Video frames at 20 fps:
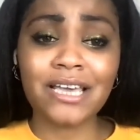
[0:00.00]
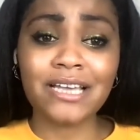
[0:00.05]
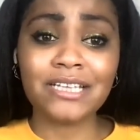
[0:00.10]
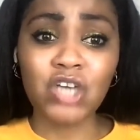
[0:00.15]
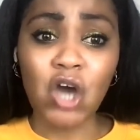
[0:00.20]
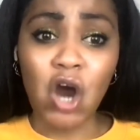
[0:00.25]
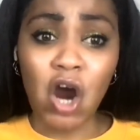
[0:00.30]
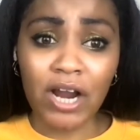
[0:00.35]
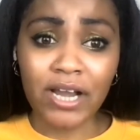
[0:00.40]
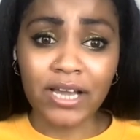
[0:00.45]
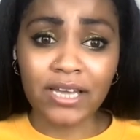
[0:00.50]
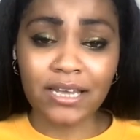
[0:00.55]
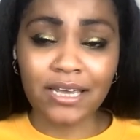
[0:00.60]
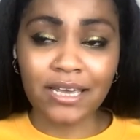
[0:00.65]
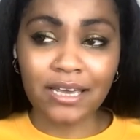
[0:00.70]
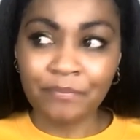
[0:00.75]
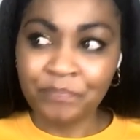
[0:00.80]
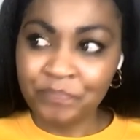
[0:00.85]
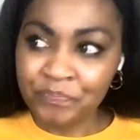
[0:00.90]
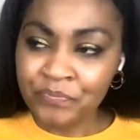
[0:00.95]
and
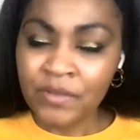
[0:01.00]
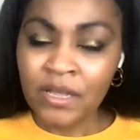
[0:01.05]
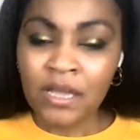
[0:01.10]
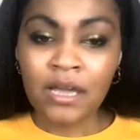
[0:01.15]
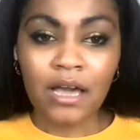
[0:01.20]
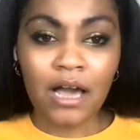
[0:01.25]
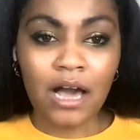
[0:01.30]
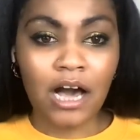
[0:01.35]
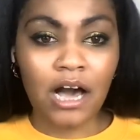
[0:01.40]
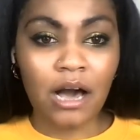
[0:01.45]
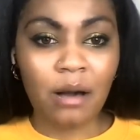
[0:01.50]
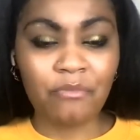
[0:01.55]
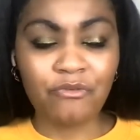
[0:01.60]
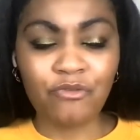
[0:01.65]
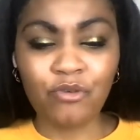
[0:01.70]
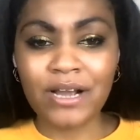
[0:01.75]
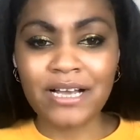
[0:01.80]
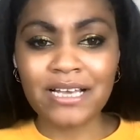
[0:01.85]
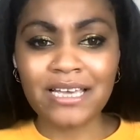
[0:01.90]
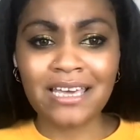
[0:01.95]
targeting
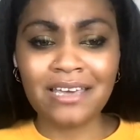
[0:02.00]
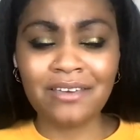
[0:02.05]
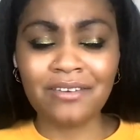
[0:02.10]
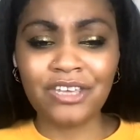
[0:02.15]
for,